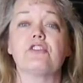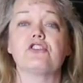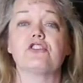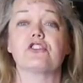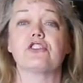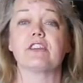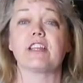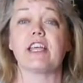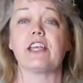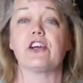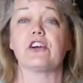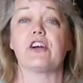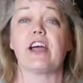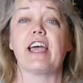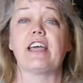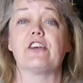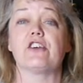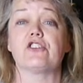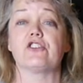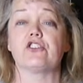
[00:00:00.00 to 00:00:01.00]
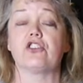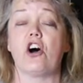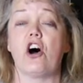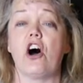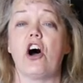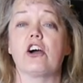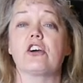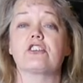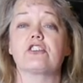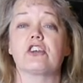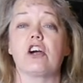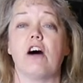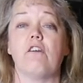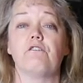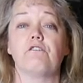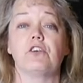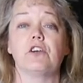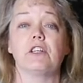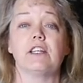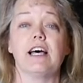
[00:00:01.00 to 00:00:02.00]
sure that you're at your dog's
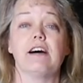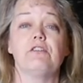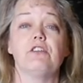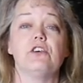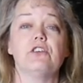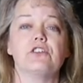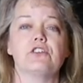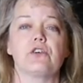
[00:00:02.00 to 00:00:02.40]
comfort level,